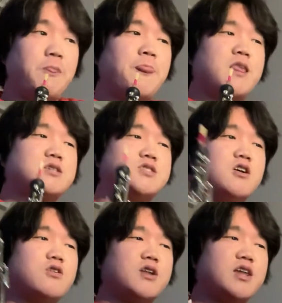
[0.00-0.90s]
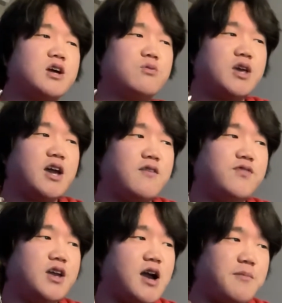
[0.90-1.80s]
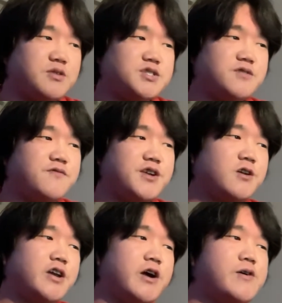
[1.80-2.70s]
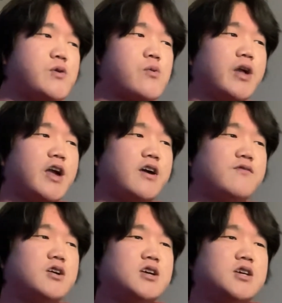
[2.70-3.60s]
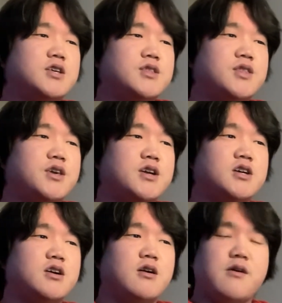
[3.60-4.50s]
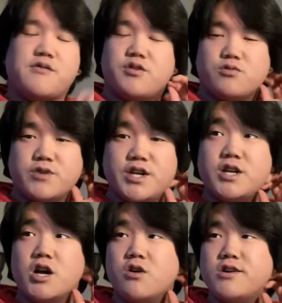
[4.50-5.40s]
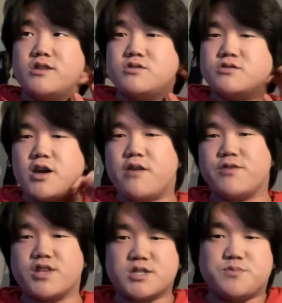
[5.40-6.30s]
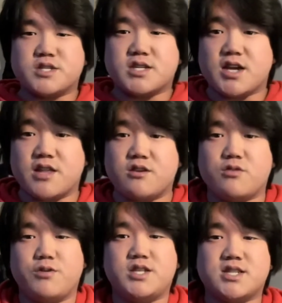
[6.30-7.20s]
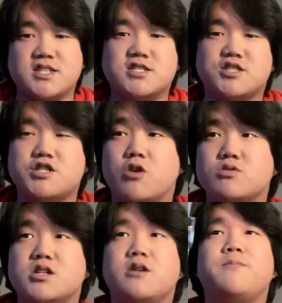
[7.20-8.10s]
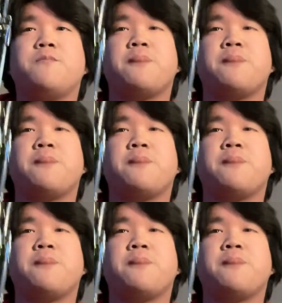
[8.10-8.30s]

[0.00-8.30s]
So now that we have the embouchure figured out, we have the reed going, everything's put together, the reed's nice and soaked up,